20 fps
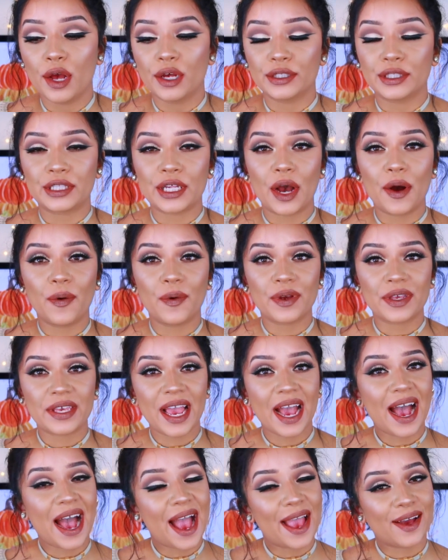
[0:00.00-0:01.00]
So
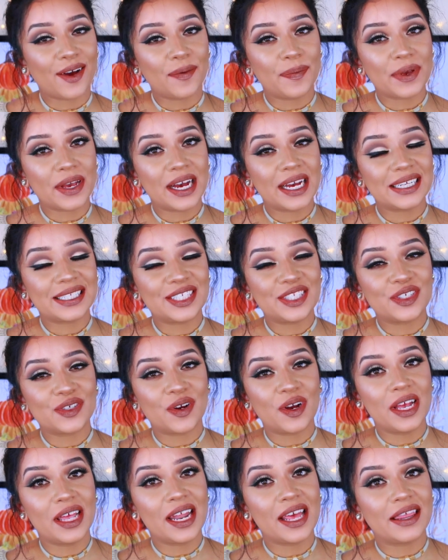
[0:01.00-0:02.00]
yeah, I hope you guys
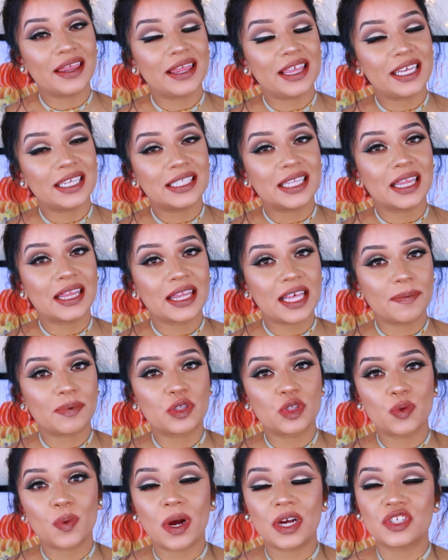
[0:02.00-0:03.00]
enjoyed these lip
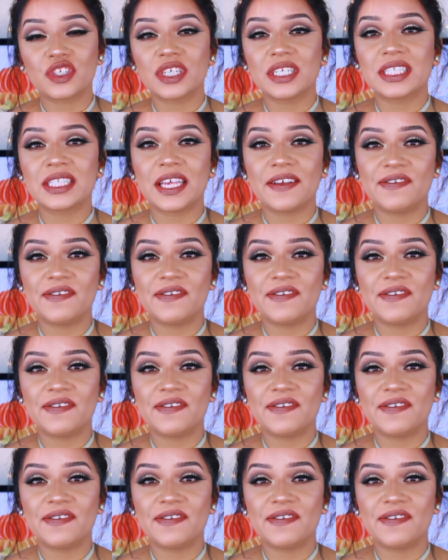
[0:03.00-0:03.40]
swatches.